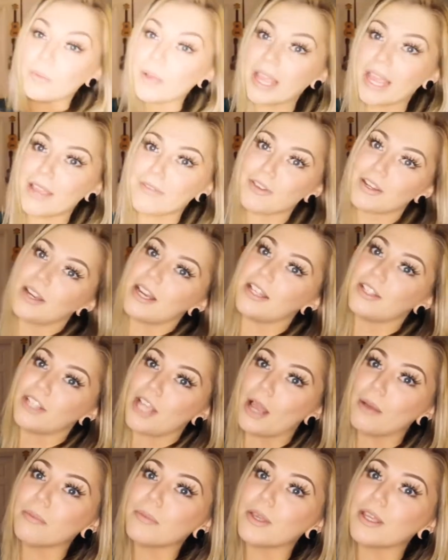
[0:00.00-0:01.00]
all my heavyweight
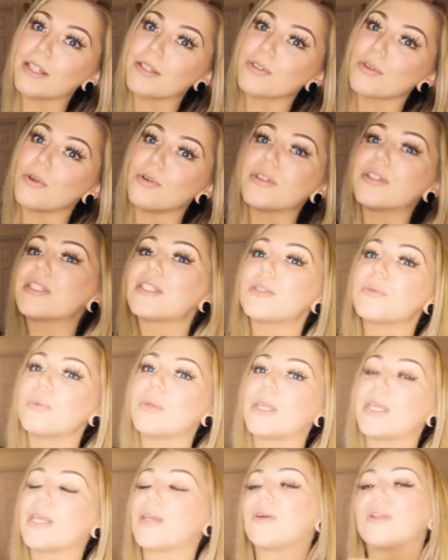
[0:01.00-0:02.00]
champions on
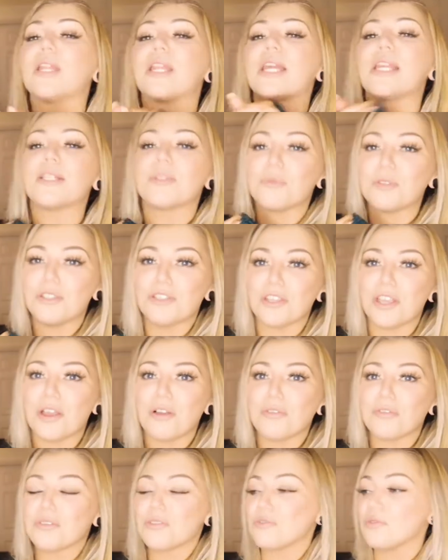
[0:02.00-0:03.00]
display on a nice wee
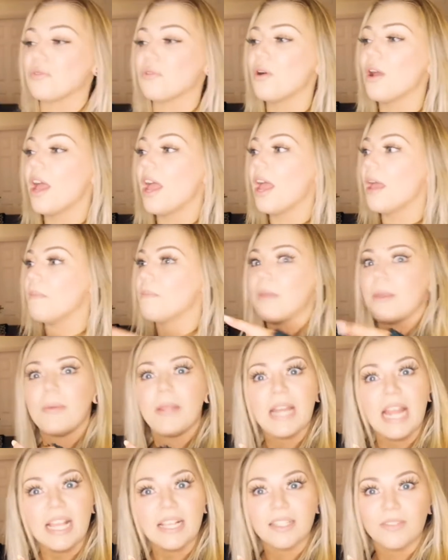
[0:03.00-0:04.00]
shelf. So maybe
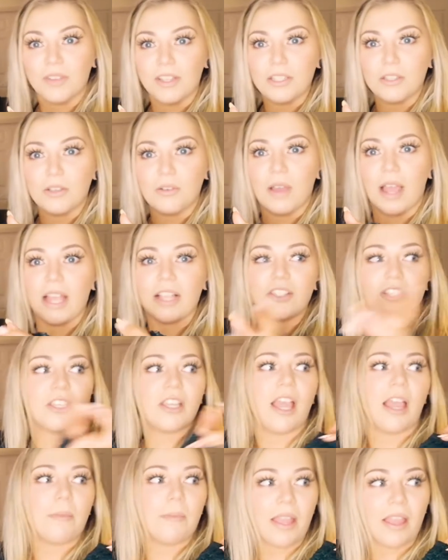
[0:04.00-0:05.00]
next video,
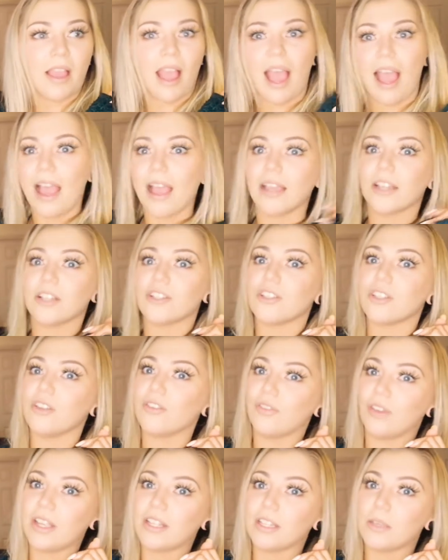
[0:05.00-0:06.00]
actually, I might actually
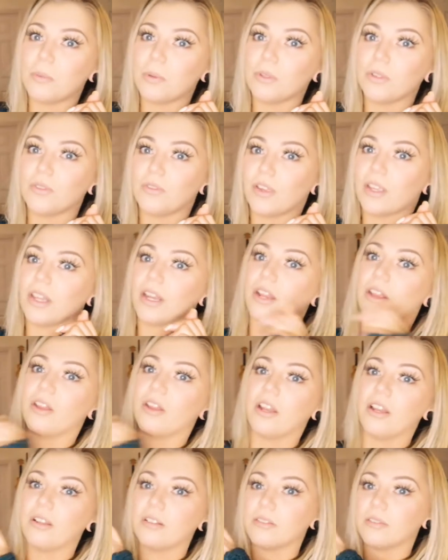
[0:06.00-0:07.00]
finally pull the finger out
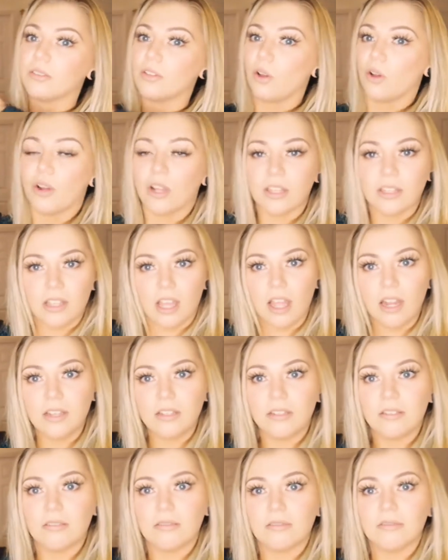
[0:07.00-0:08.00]
and got it
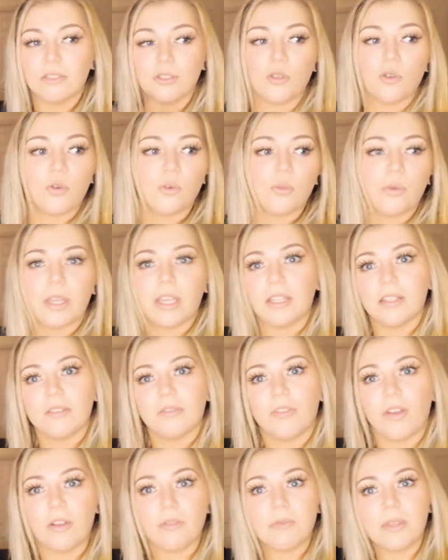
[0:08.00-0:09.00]
done. So we
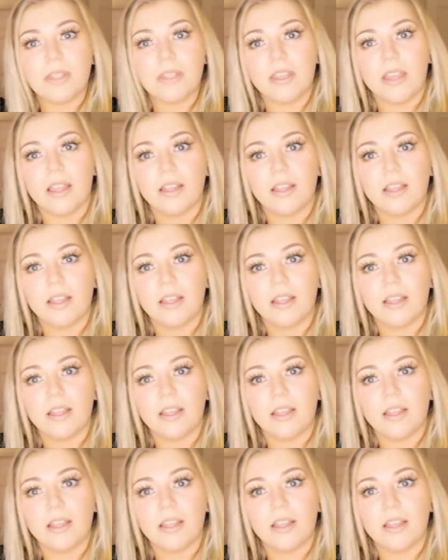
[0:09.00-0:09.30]
can film in